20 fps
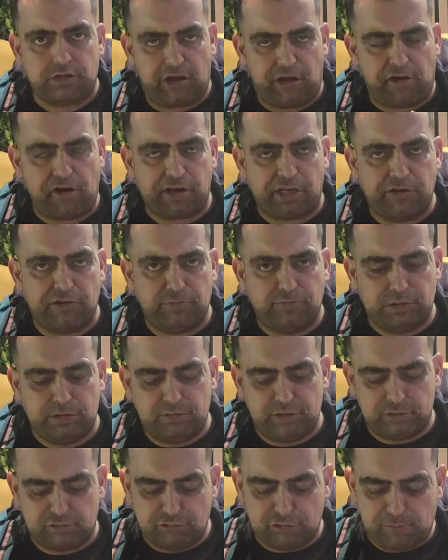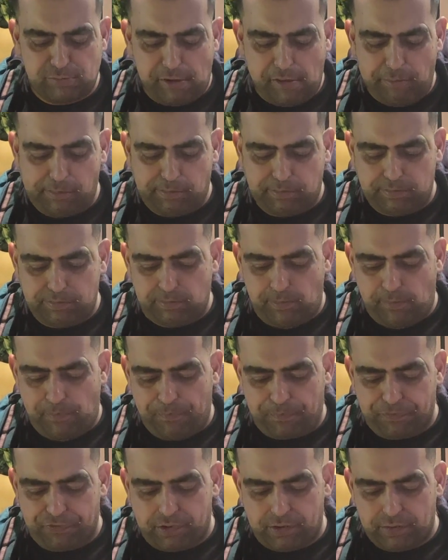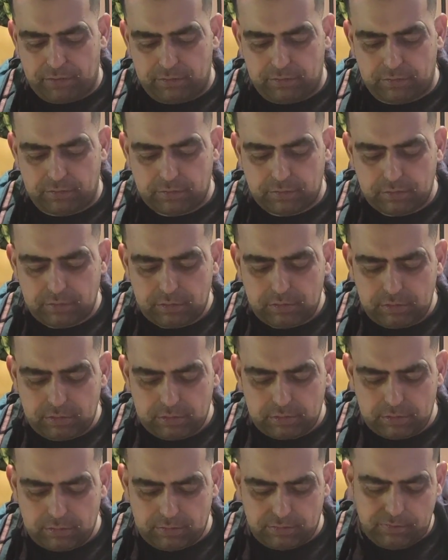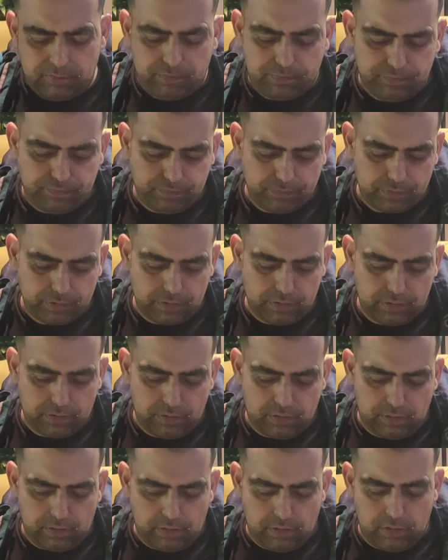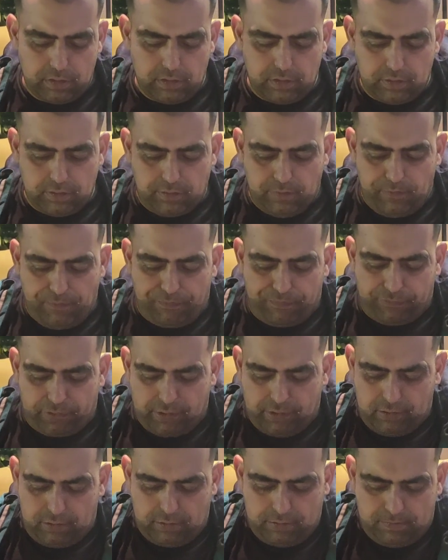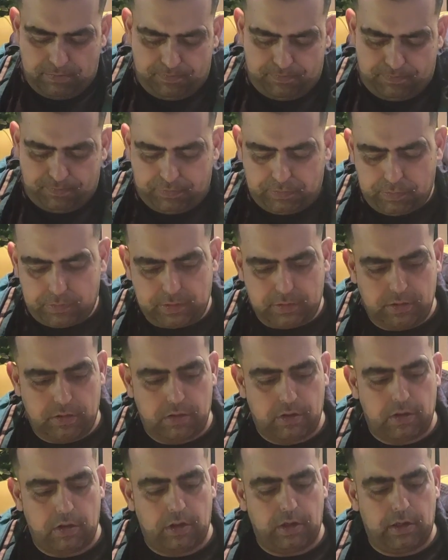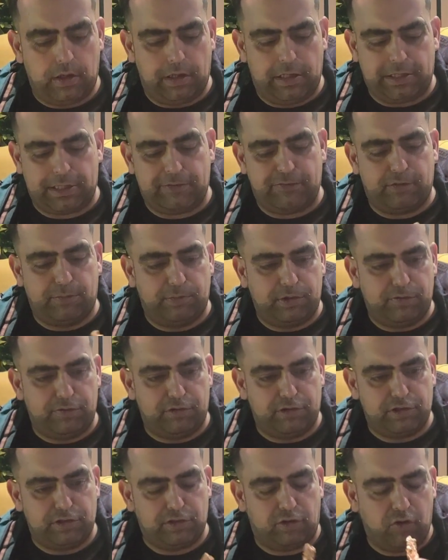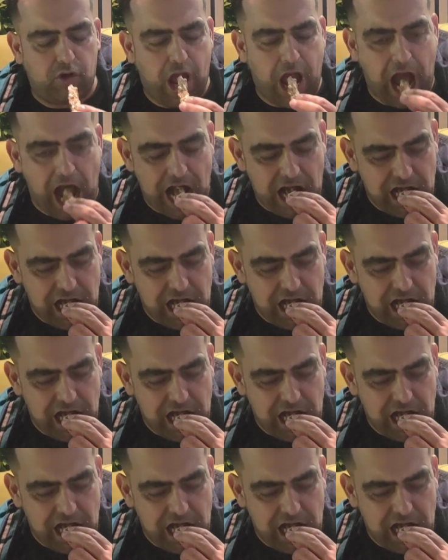I gotta give it beef is good, man. Hmm? Just in pieces. Look, let's have the beef on its own.